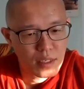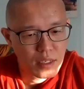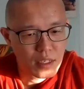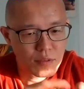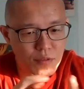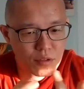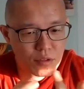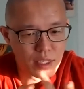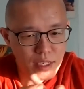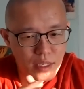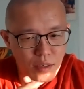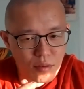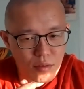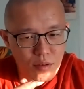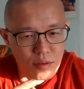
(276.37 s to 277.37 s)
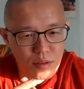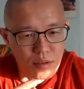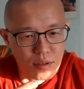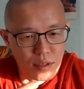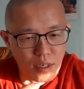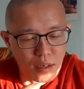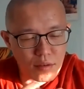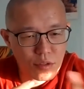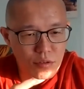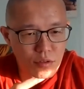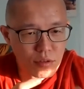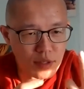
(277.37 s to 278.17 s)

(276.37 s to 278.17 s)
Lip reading: If you take out, how do you know